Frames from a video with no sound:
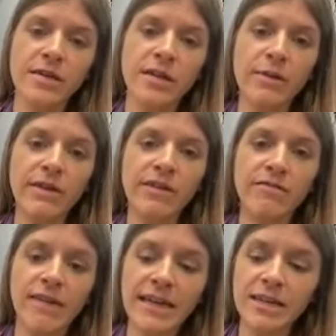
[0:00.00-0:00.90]
that we've
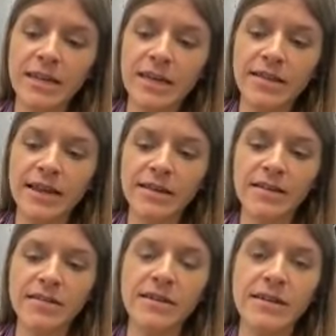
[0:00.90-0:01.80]
invented that
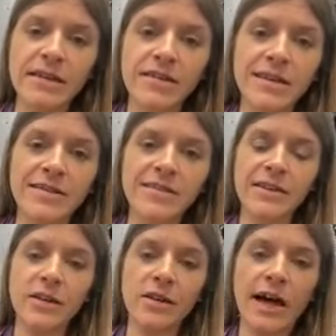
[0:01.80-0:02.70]
doesn't exist
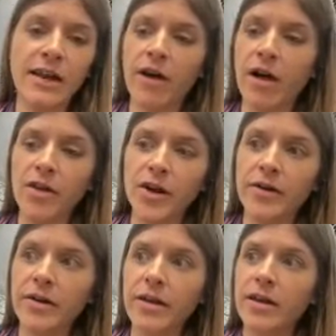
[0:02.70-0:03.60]
in a lot of
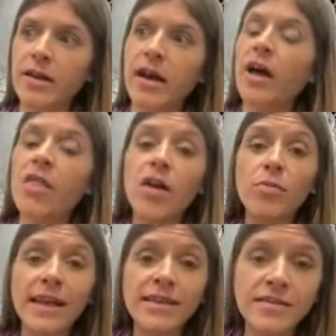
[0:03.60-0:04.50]
other other
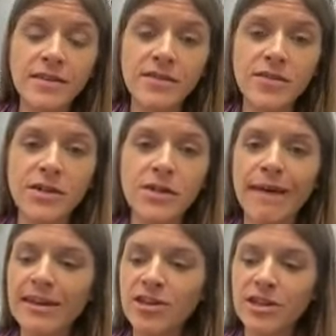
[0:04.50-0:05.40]
places or
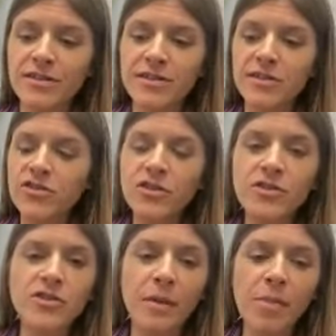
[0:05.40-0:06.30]
dimensions it's
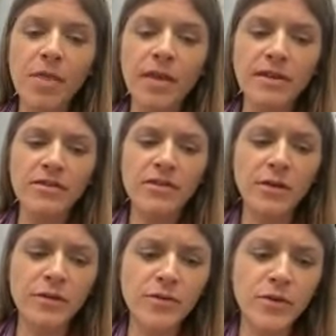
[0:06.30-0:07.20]
just something
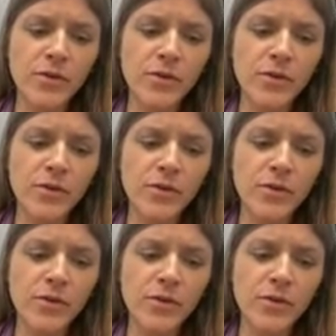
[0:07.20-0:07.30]
so if